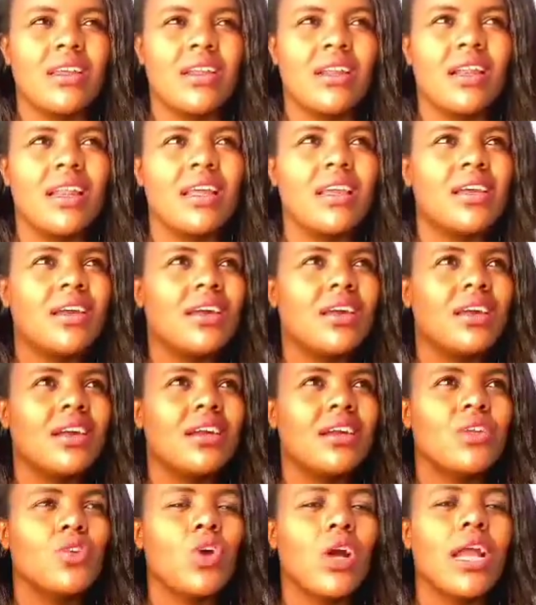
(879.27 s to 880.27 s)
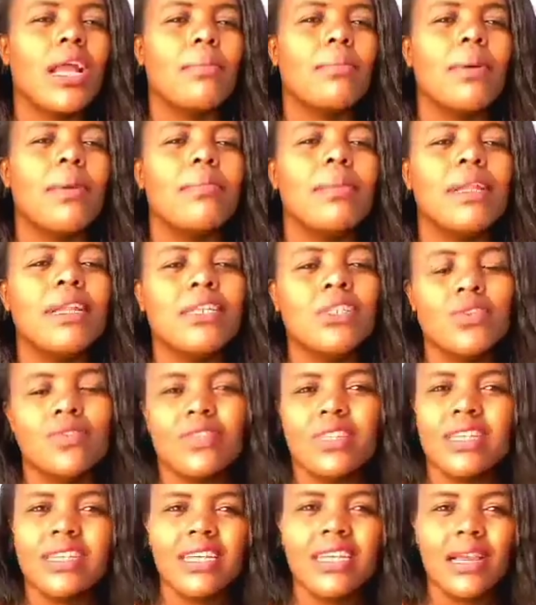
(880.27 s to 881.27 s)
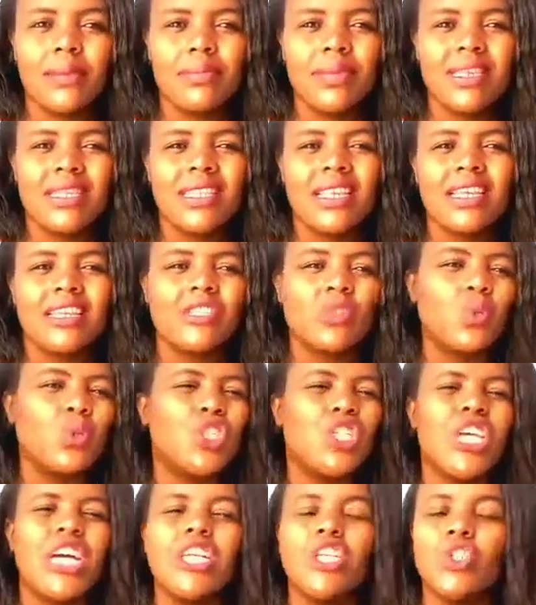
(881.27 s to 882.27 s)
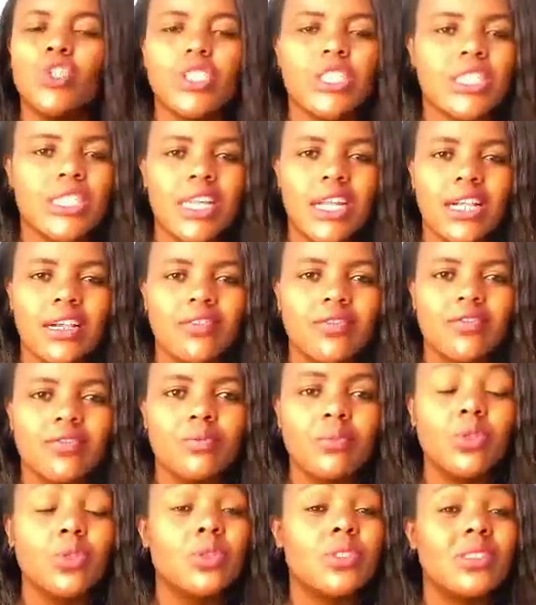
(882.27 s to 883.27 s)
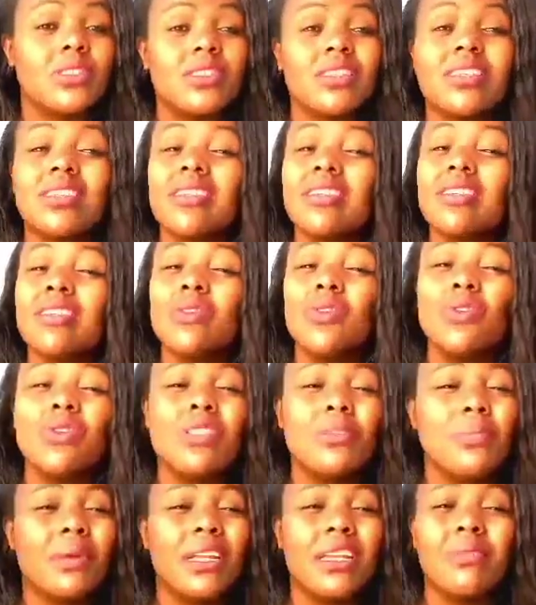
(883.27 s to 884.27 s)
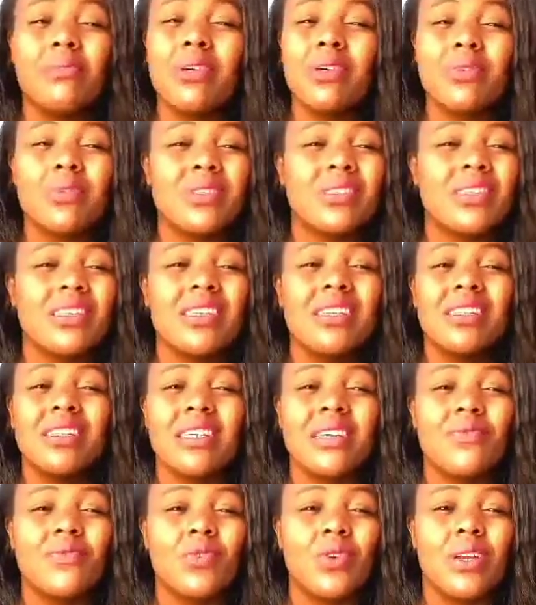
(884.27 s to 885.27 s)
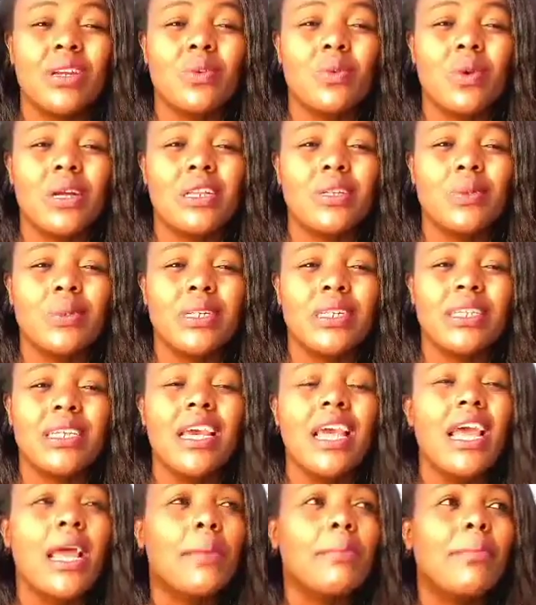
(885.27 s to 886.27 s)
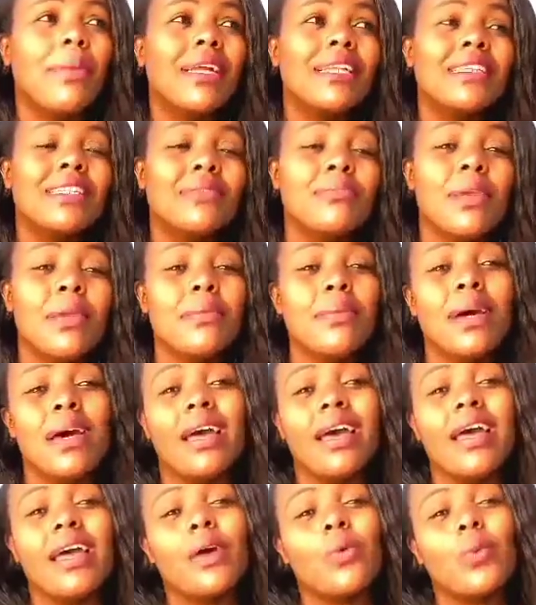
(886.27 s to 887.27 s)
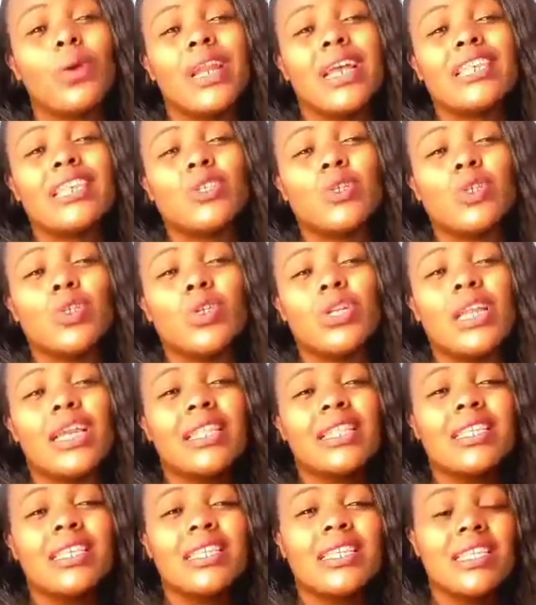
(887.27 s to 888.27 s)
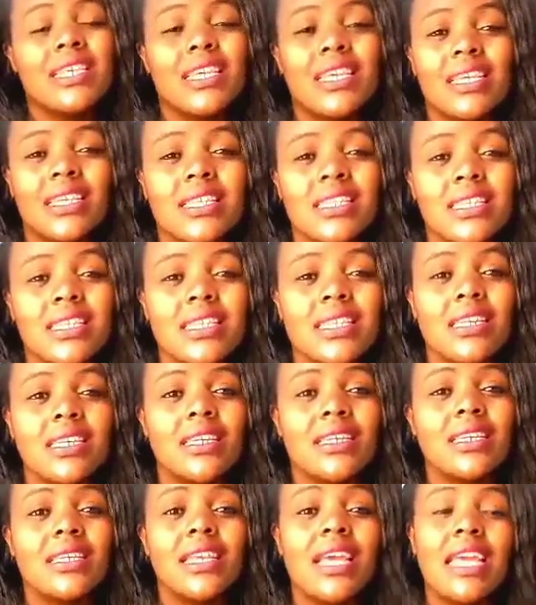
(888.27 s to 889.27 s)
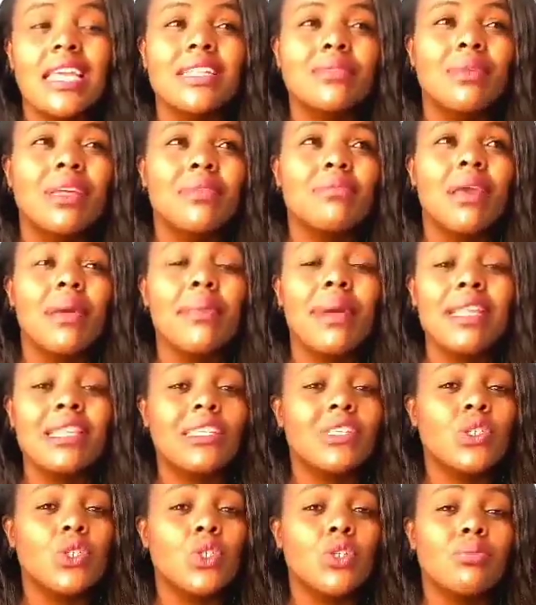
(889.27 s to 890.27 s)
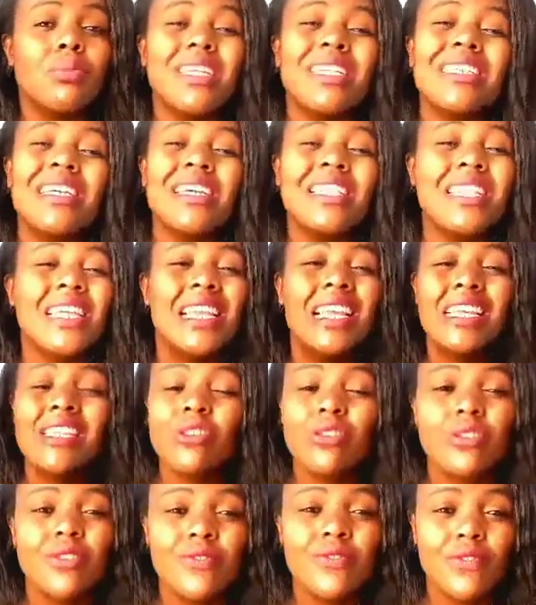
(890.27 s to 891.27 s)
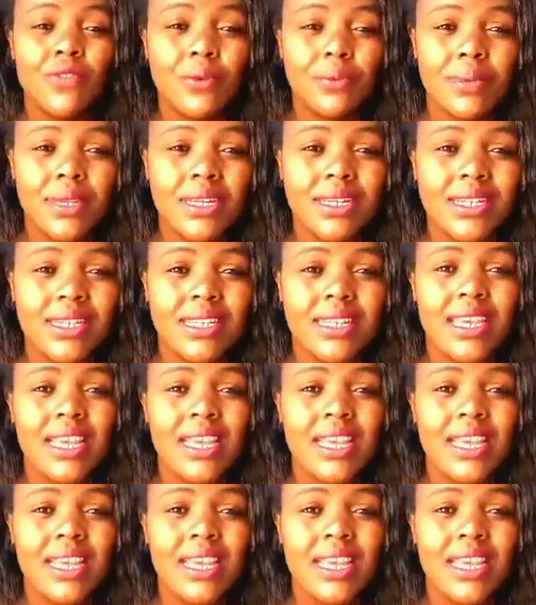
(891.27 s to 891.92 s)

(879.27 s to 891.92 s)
like, your capability of starting a business, to judge yourself, because the pandemic hit everyone worldwide. But remember, when a situation like this hits, yeah, it might be a bad situation, but take the lessons from it.